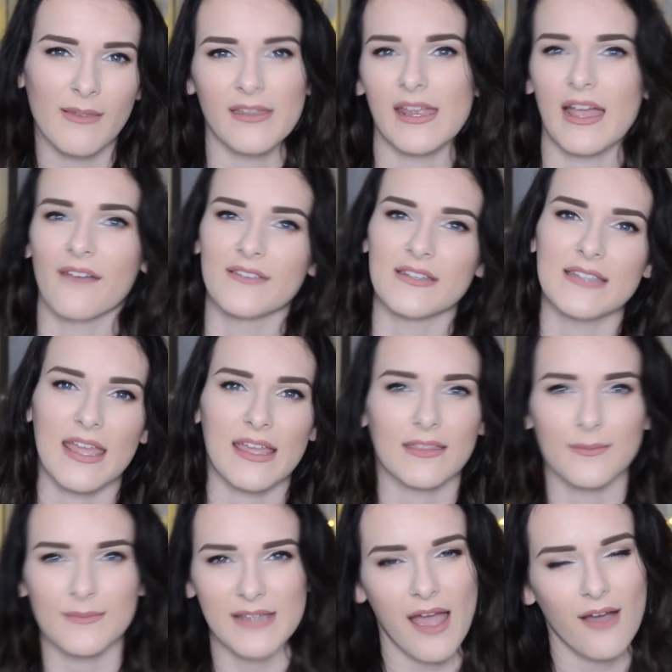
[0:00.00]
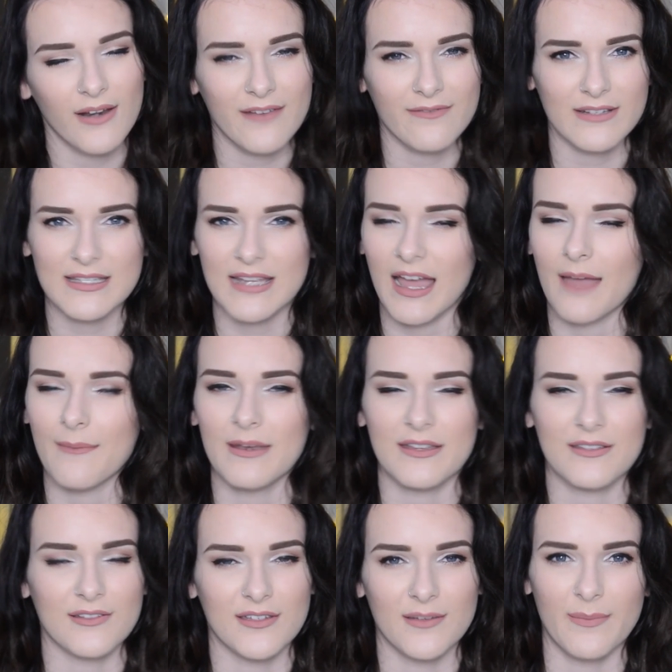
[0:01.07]
and you have to take them down every time and
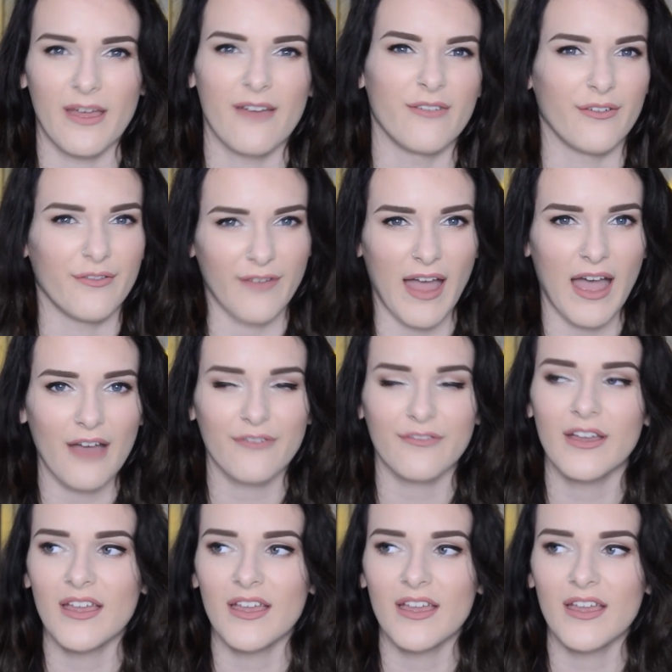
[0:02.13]
it's just a bit of a faff.